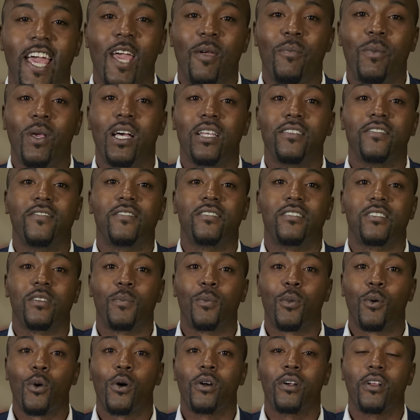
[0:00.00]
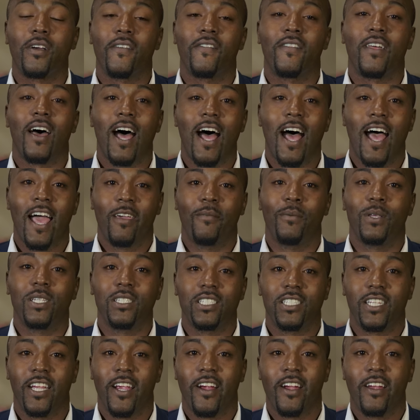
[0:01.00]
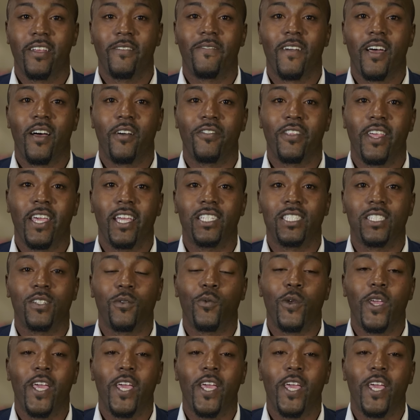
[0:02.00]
And because of the support of the Ibis Charity Foundation,